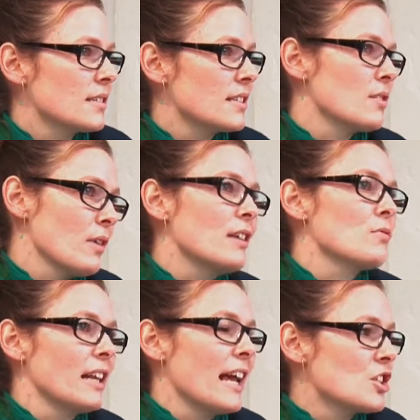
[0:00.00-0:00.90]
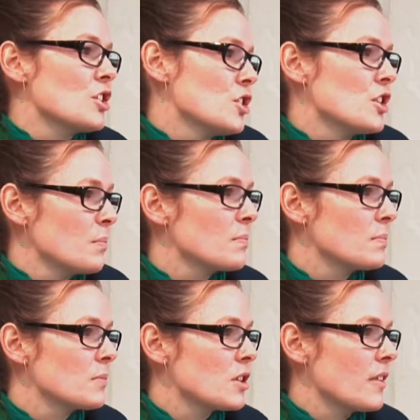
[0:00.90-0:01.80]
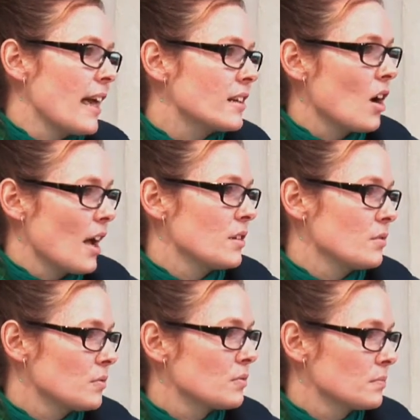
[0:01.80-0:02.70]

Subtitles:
direct relationship to that kind of,